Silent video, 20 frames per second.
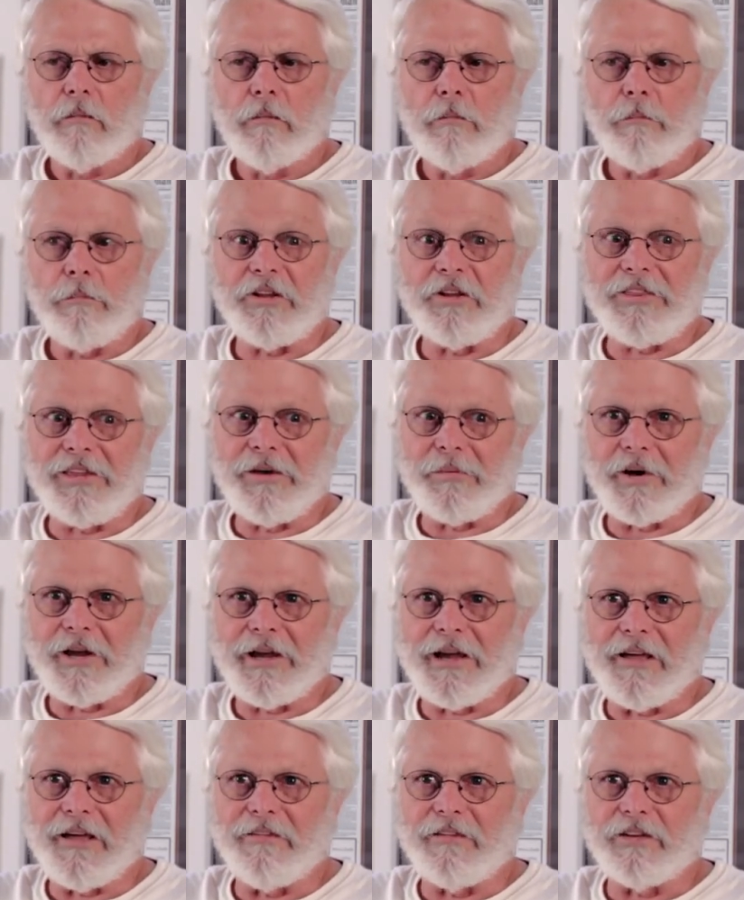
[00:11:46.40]
But then we
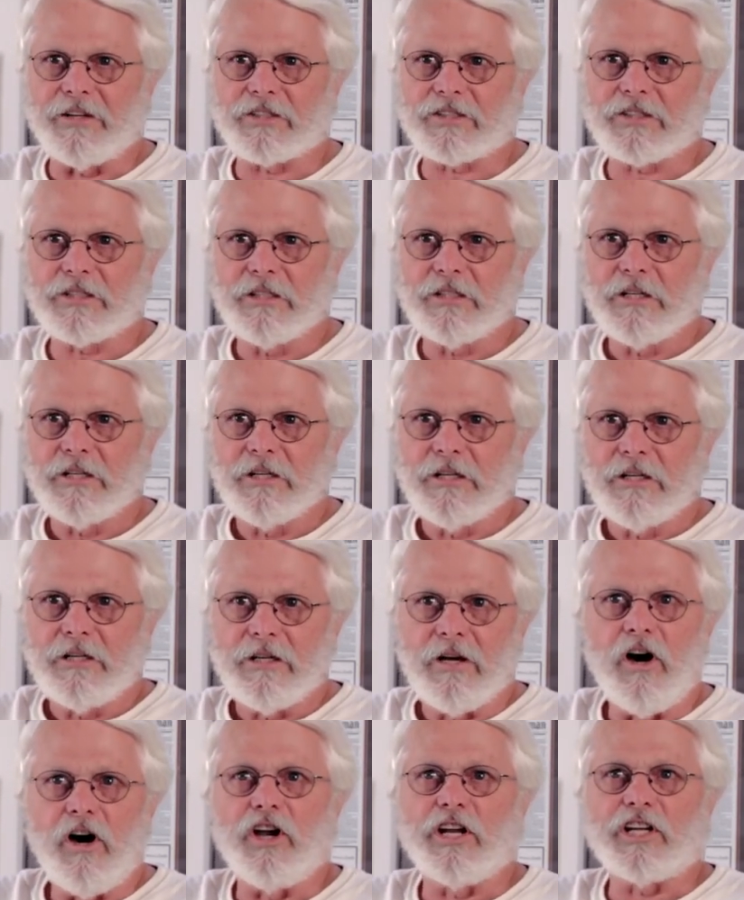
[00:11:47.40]
had this
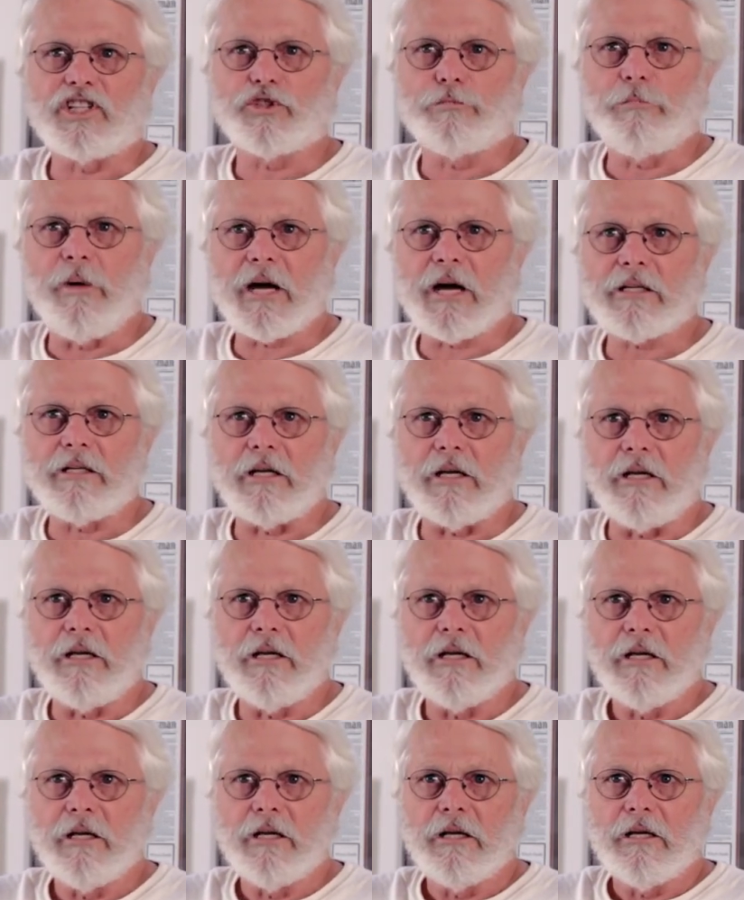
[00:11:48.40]
unexpected
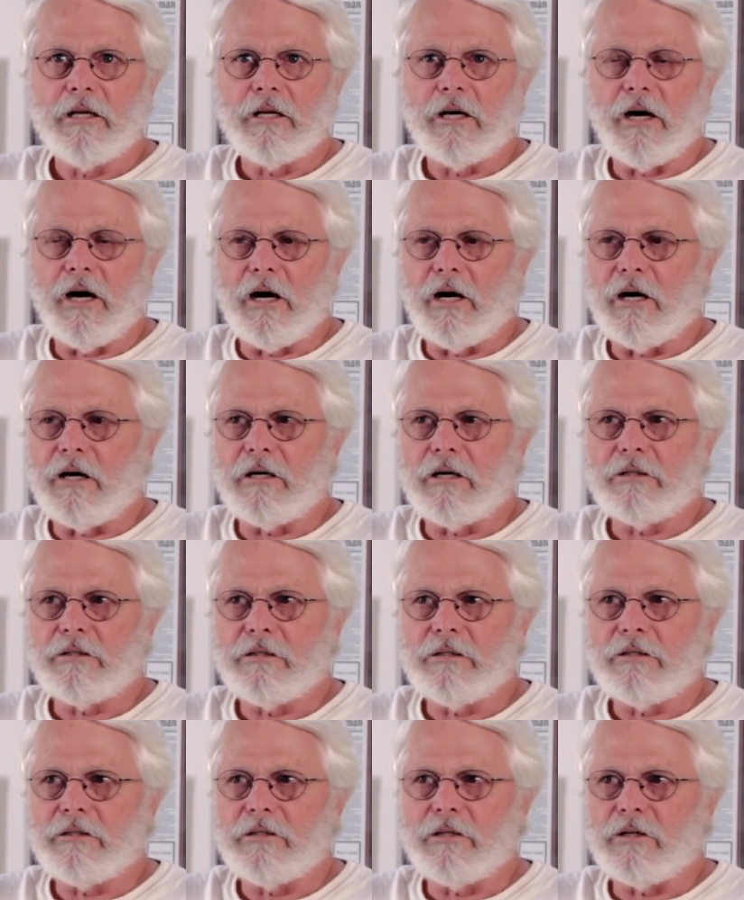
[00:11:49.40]

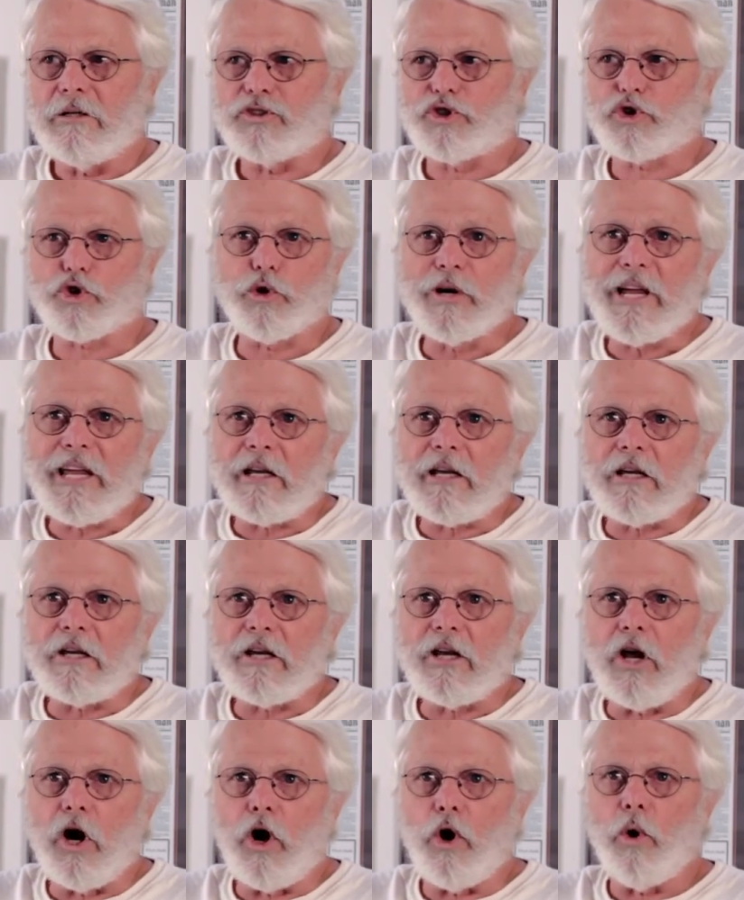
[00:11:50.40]
treat,
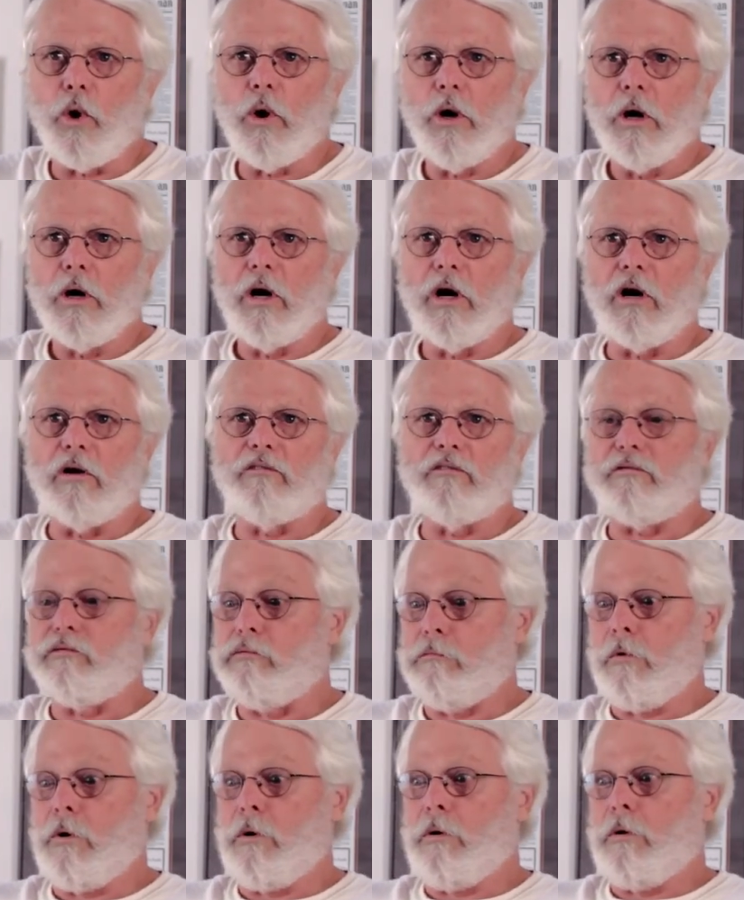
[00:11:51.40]
you know, of
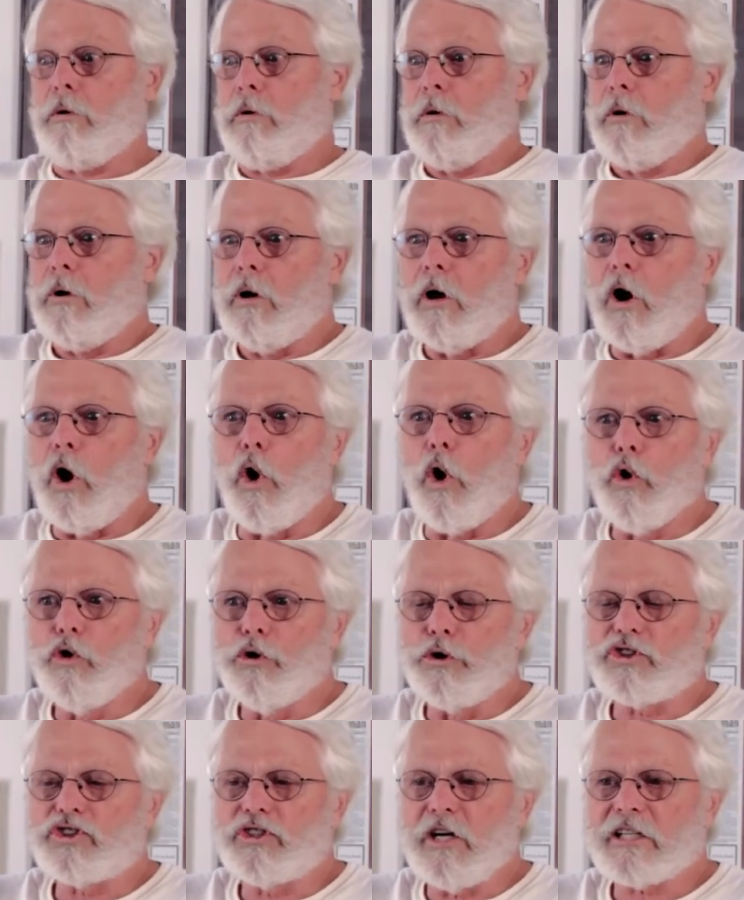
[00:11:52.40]
a whole
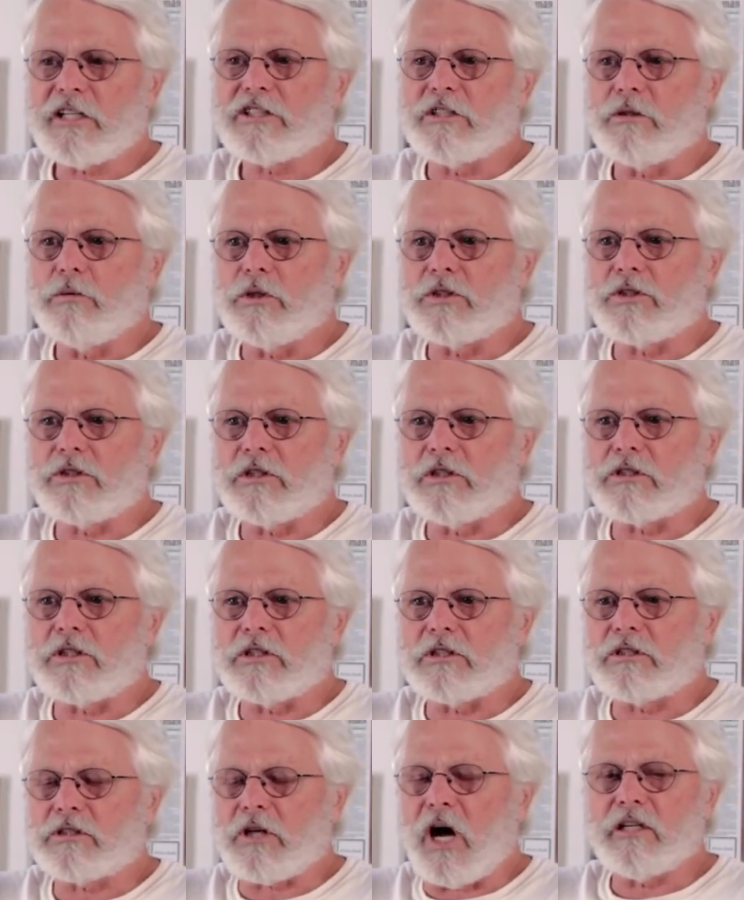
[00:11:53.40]
new section, which just
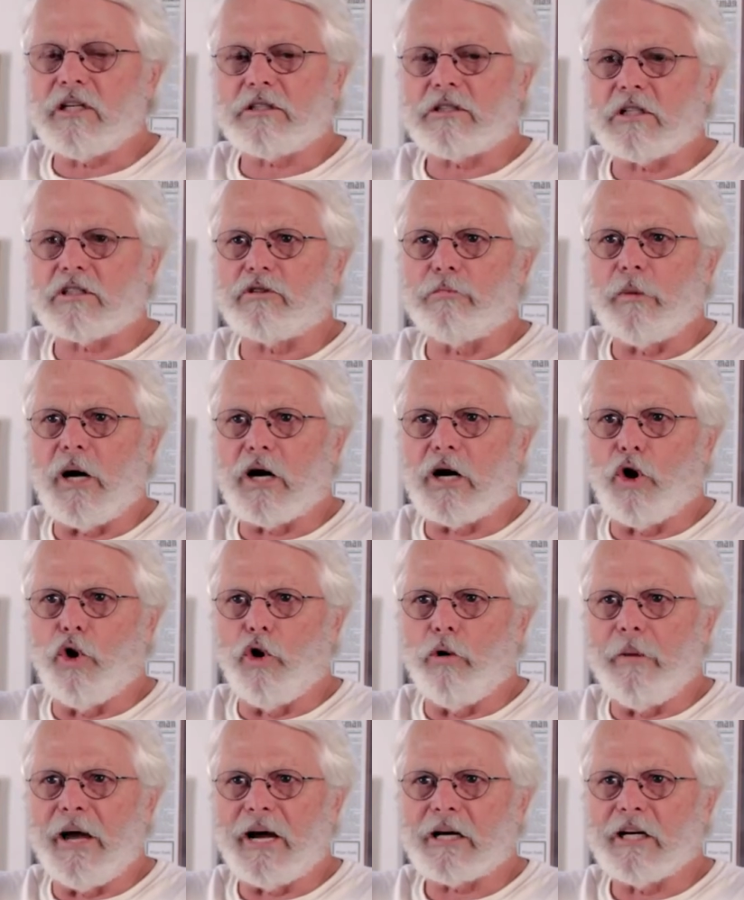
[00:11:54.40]
excites us about
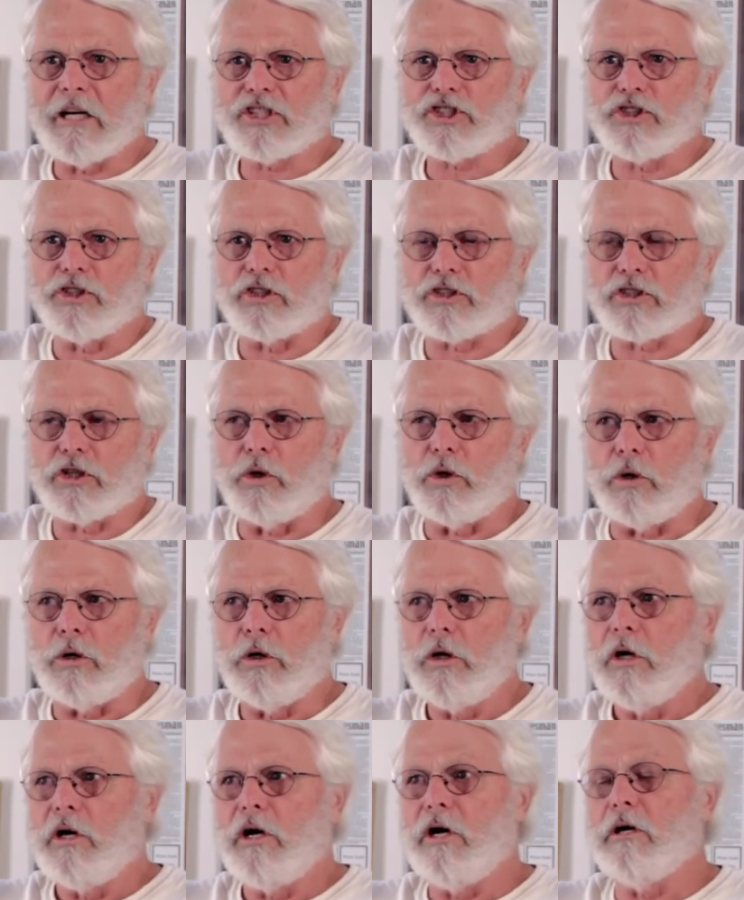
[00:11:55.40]
going back next year. So
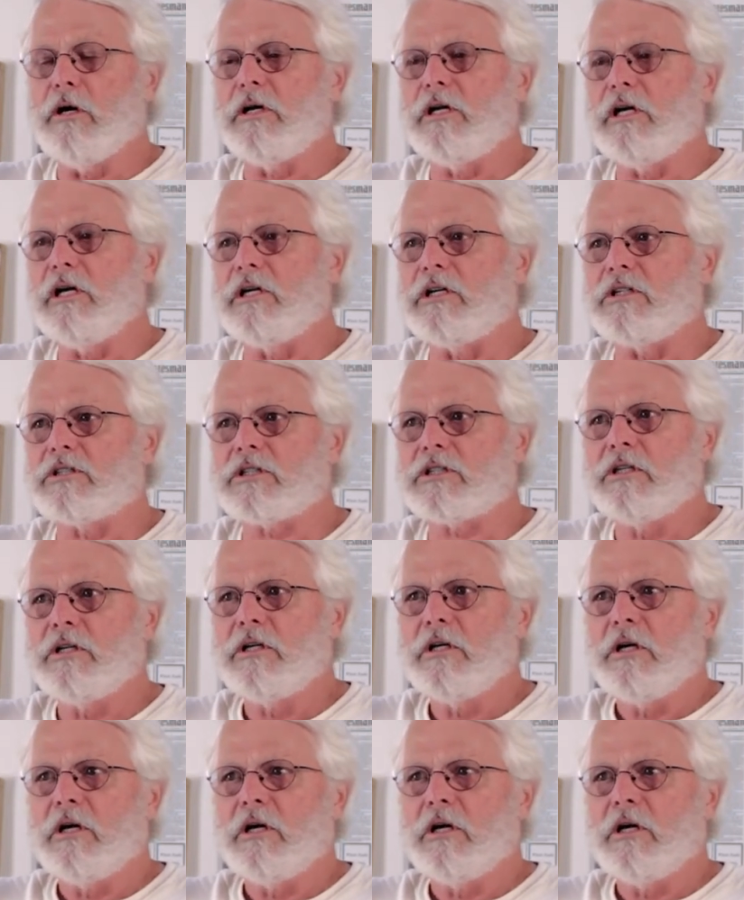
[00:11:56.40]
here it is.